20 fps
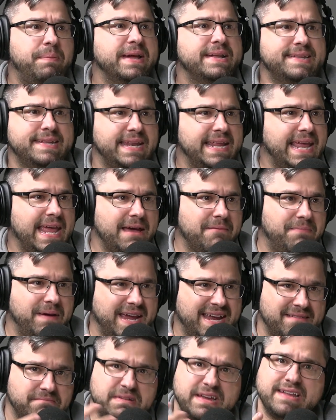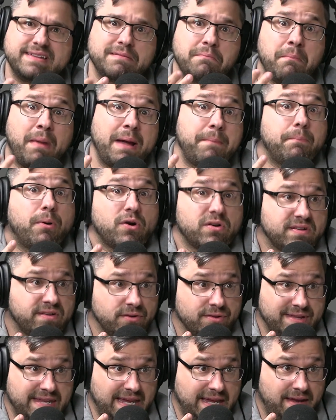Big city campaign isn't my
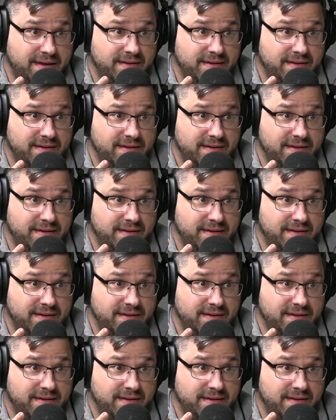personal tea,